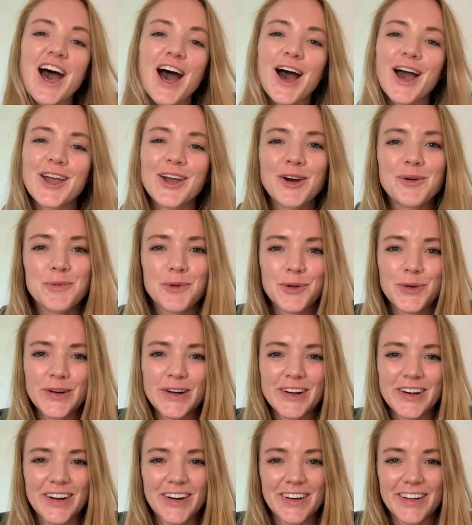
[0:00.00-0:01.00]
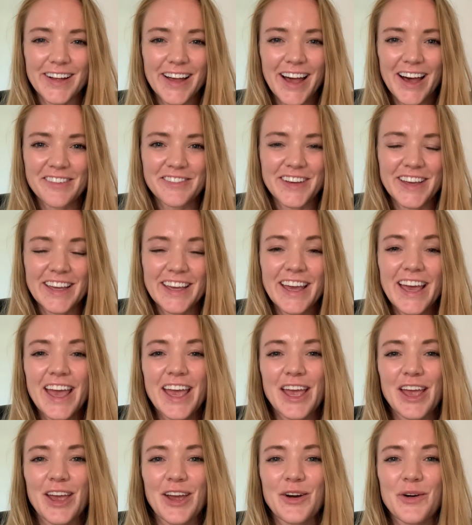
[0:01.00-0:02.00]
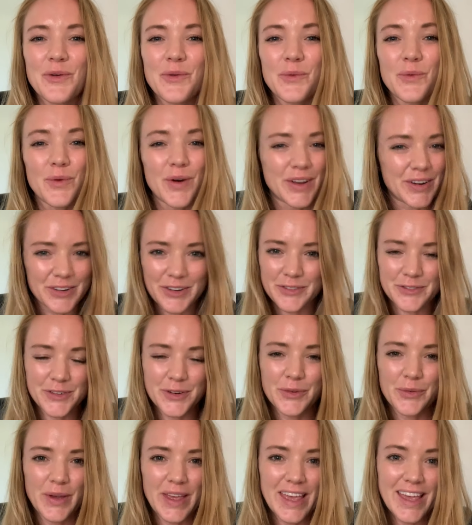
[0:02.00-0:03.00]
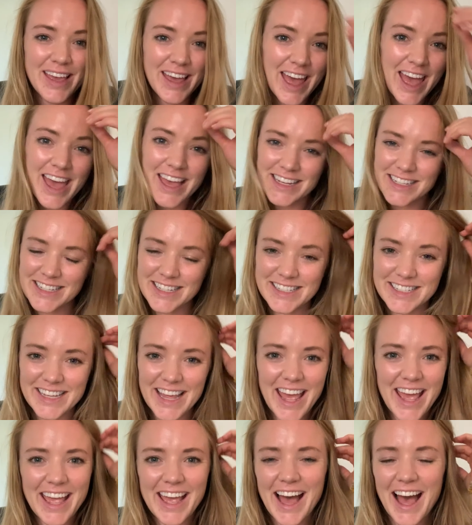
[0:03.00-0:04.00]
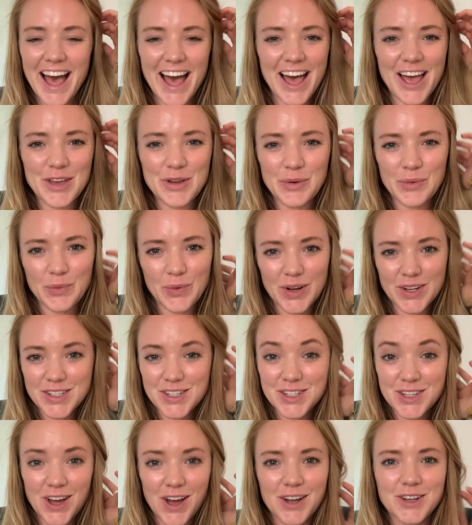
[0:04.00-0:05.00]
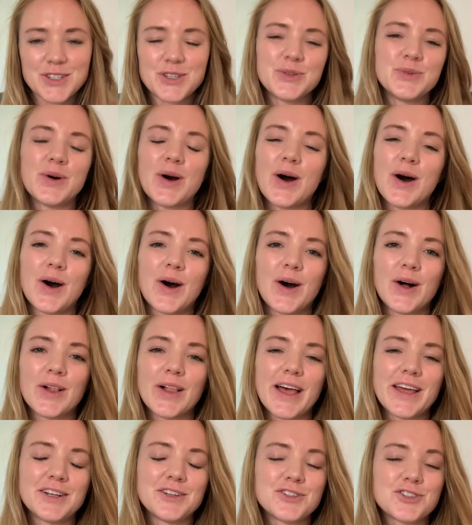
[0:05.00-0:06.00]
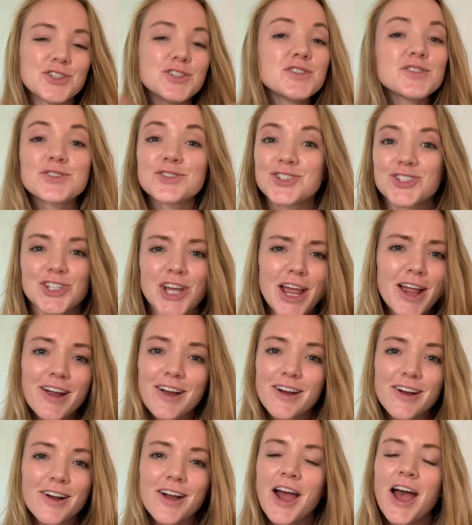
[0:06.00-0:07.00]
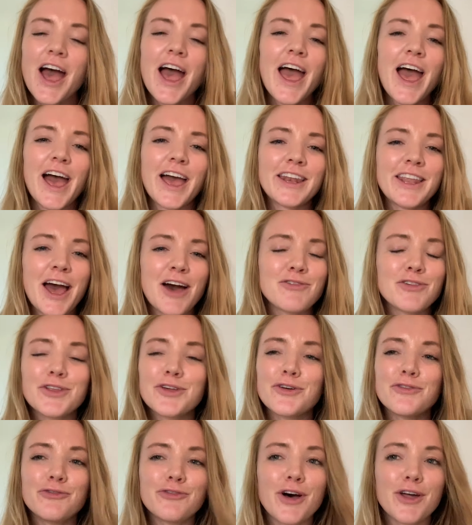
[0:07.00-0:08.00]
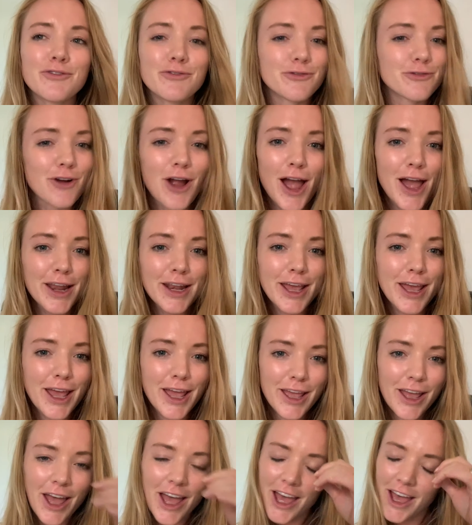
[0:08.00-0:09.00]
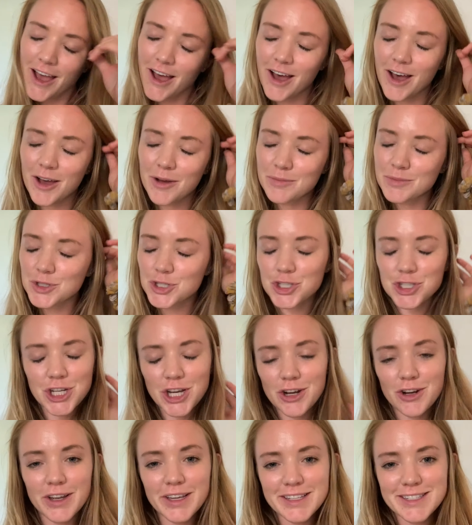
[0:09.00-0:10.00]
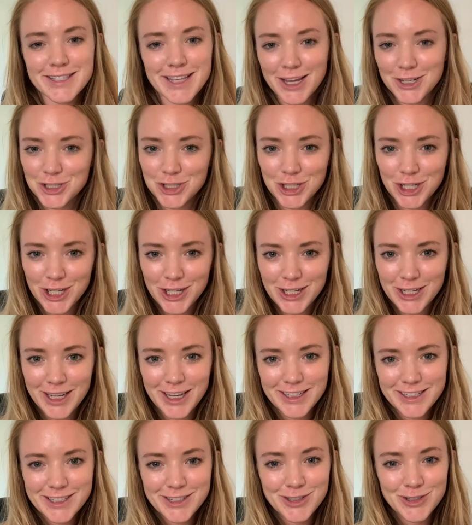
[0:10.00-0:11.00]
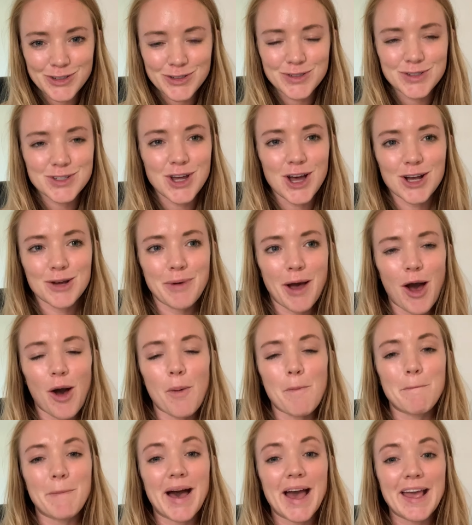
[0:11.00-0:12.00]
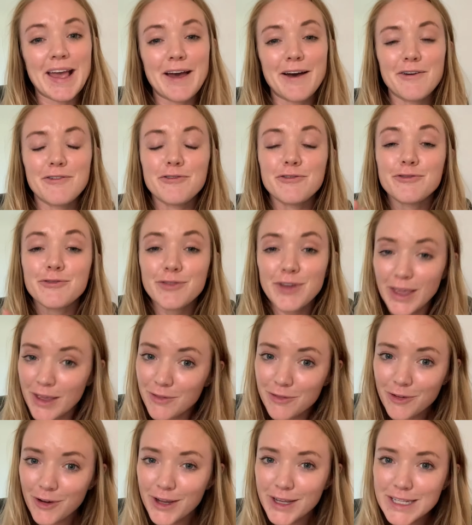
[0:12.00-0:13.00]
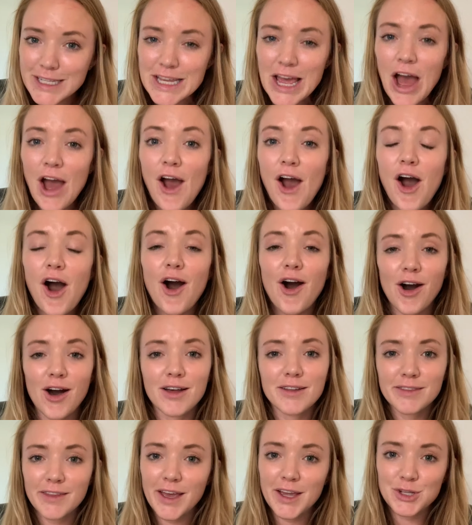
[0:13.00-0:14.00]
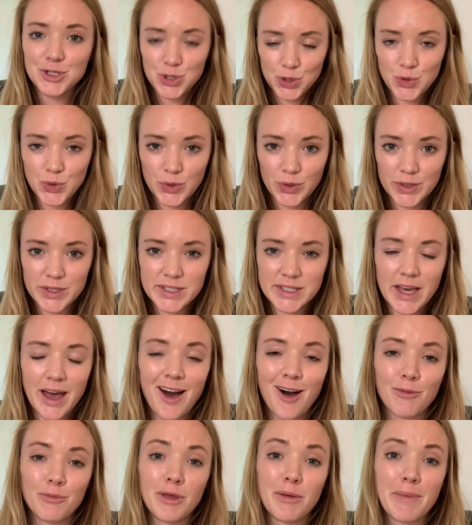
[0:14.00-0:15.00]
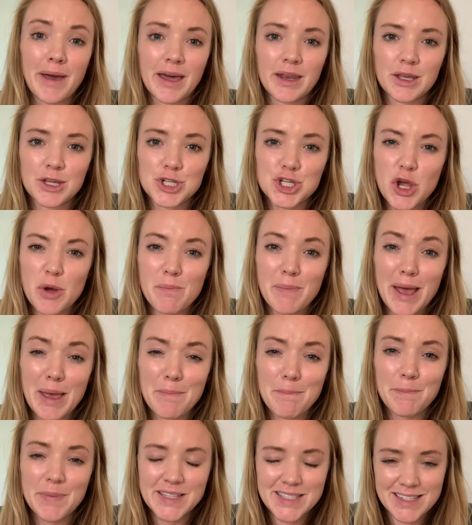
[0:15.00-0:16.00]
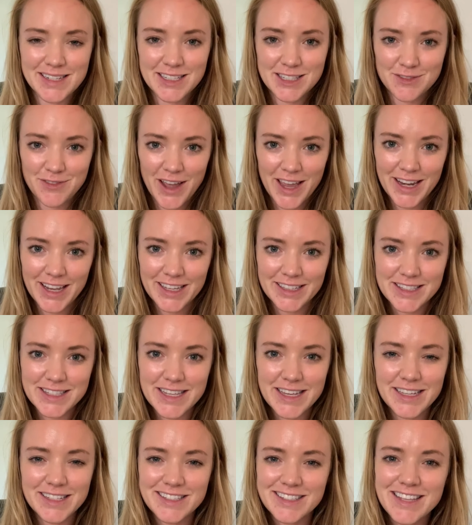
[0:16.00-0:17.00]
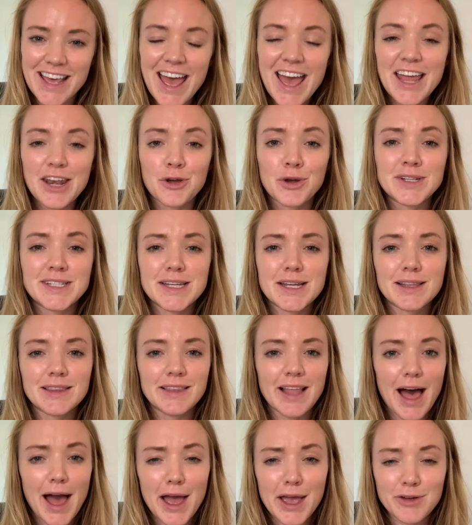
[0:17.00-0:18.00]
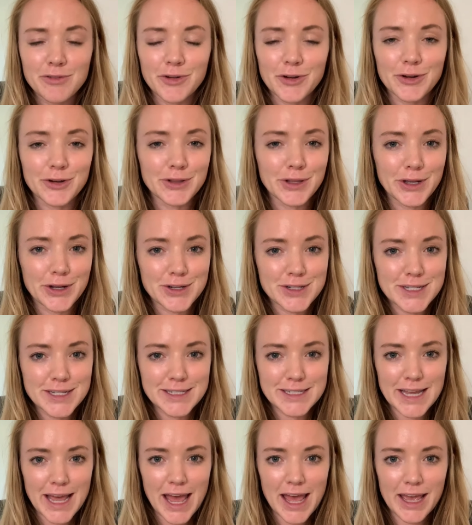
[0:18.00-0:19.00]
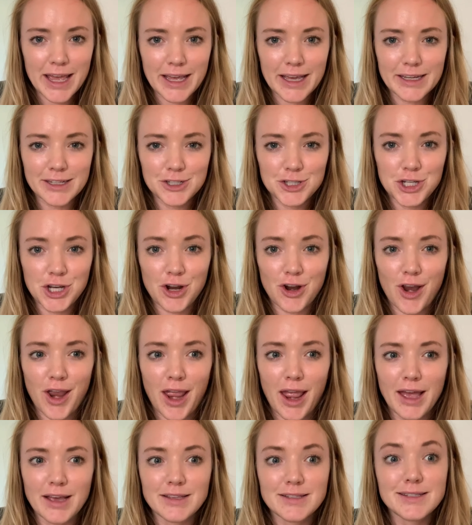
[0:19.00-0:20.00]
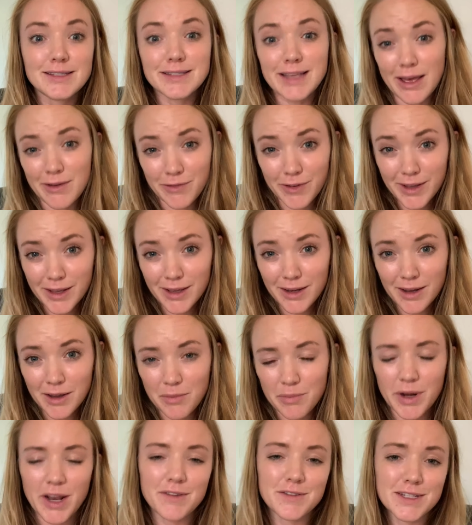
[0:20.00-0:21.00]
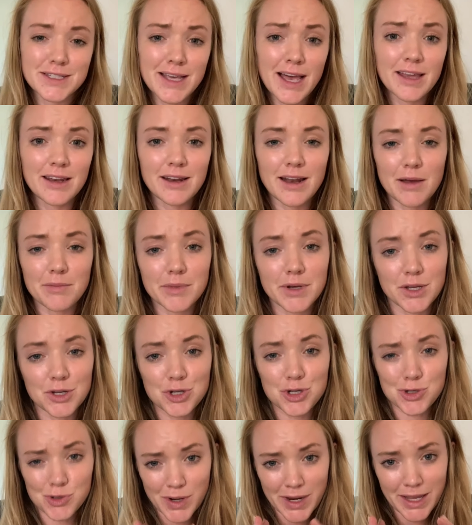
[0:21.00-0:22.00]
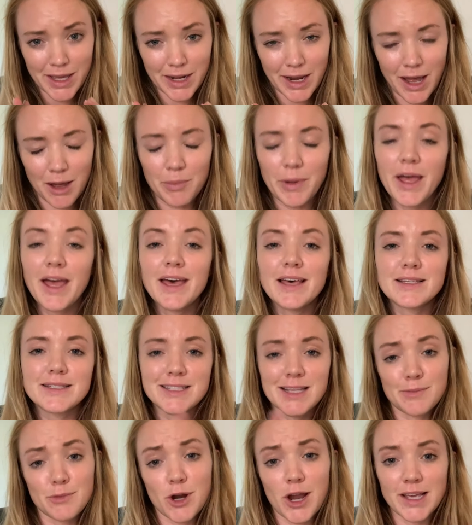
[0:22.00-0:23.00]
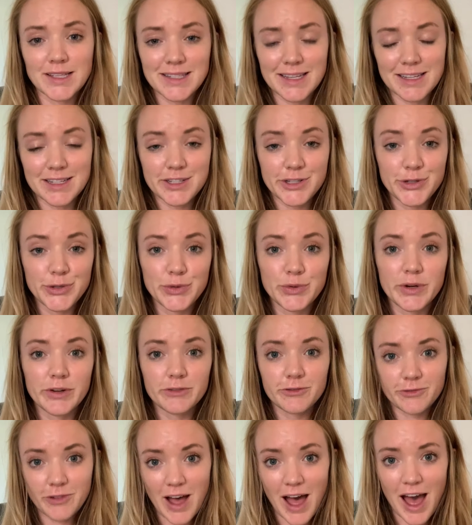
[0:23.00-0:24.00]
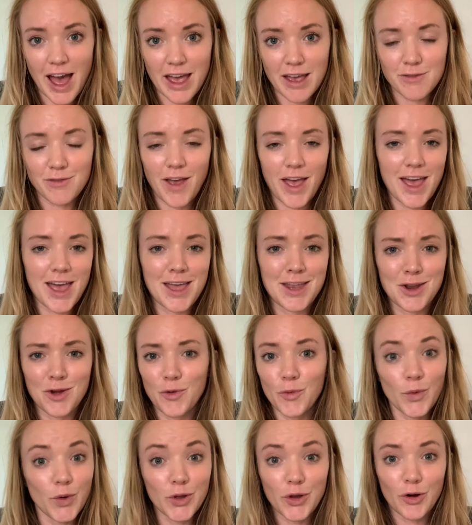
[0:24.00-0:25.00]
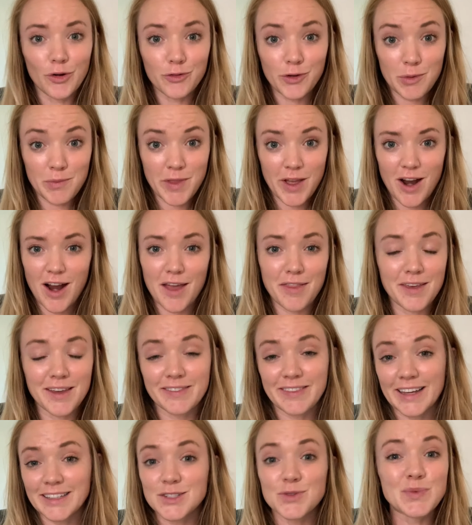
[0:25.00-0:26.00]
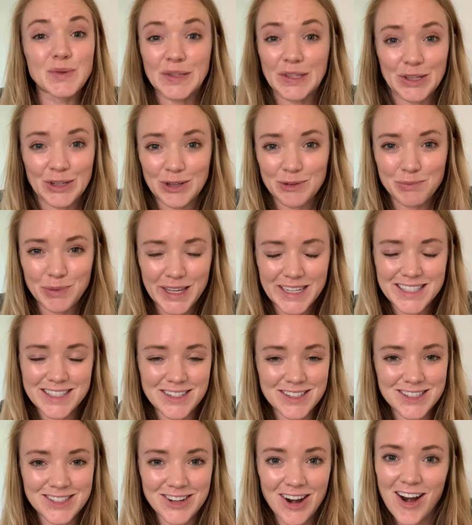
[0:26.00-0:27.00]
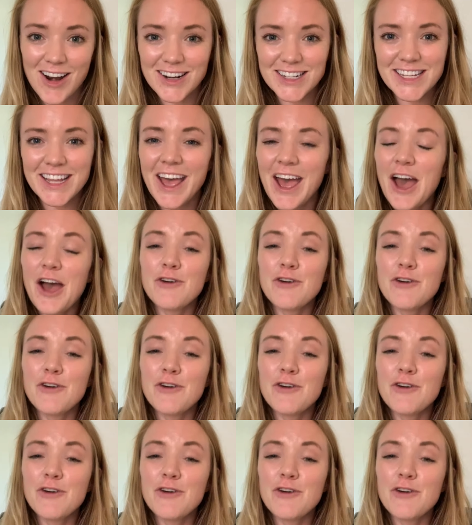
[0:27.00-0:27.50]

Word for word: I hope you are all having a wonderful week. Today, I want to talk to you all and just share and have a little fun Friday um, sharing session to talk about my favorite online tools that help me manage my business finances. Now, I did a live earlier today sharing seven, but I decided I'm gonna shrink it up summarize it to five, and we'll go from there. I think that's a really good place to start.